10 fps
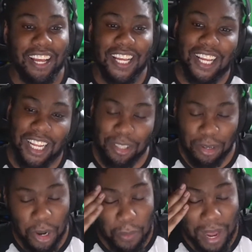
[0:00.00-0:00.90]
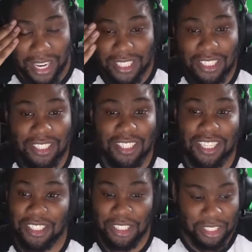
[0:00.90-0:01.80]
I don't know, man. It's
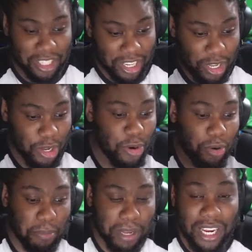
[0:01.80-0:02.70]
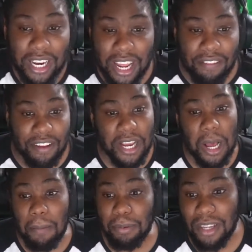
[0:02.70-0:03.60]
just a European FA
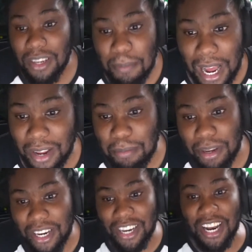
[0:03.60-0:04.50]
Cup, in my opinion.